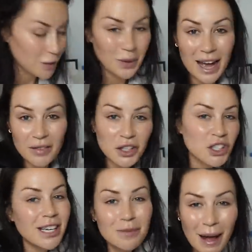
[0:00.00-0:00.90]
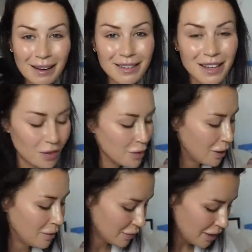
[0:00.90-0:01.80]
So we have our cheek palettes,
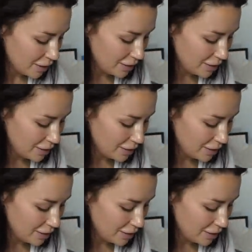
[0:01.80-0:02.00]
everyone.